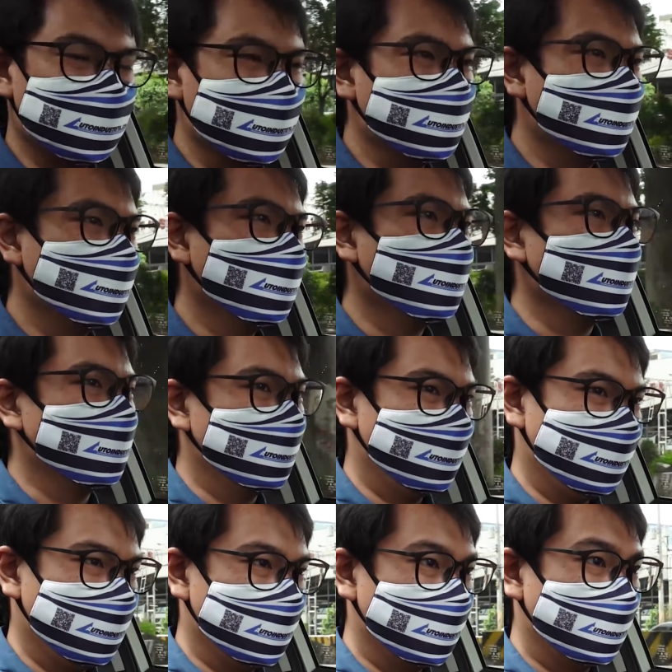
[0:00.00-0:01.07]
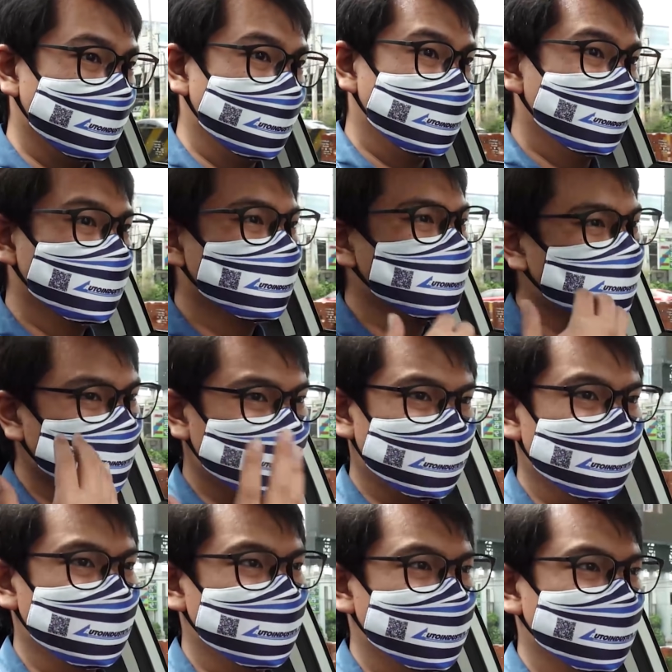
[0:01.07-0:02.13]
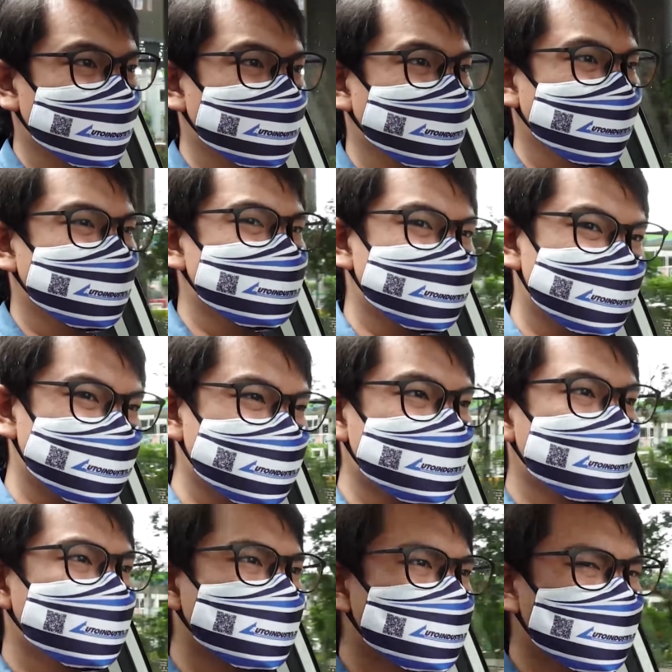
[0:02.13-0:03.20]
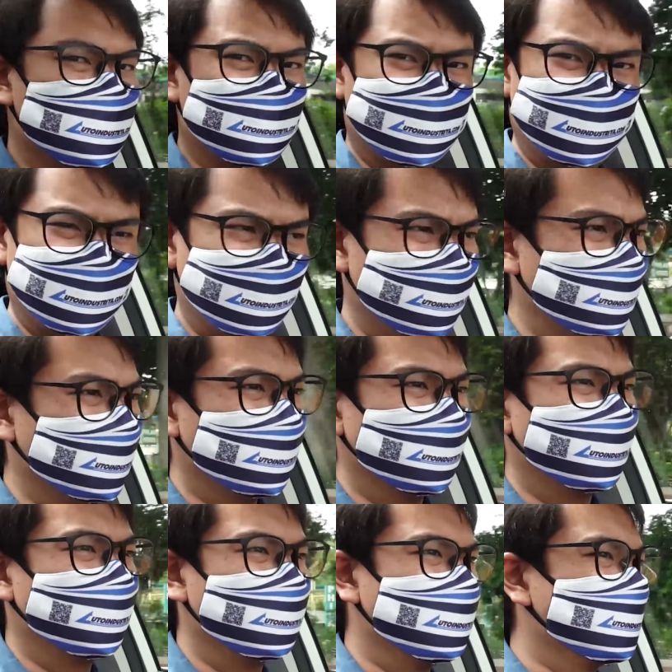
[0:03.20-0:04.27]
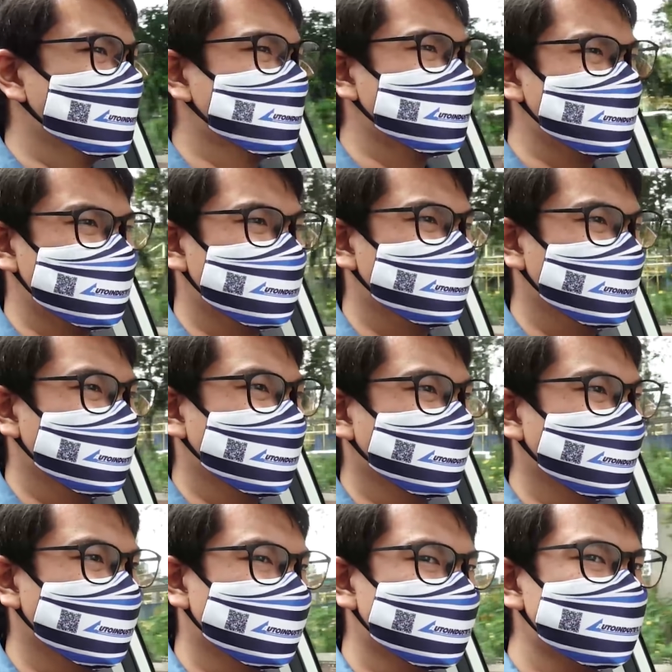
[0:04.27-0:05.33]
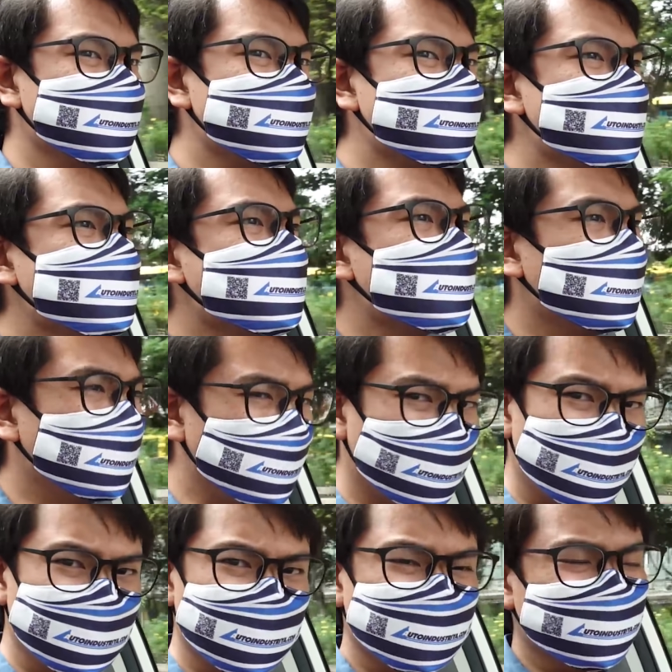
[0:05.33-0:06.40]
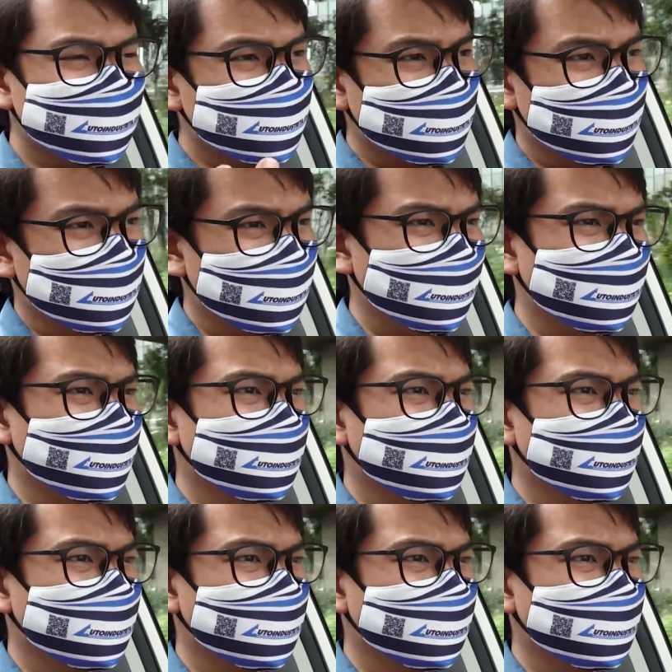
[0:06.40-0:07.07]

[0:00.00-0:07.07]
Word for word: benefit if you're going to places with dirt roads and stuff like that. Or if